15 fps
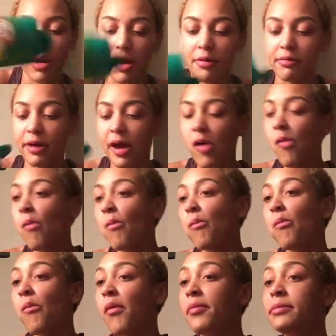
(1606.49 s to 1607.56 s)
Alright.
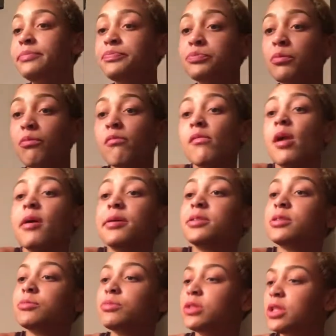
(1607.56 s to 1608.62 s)

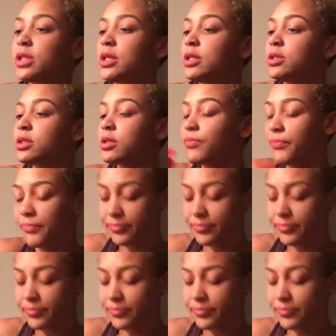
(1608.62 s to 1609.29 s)
Some cheese.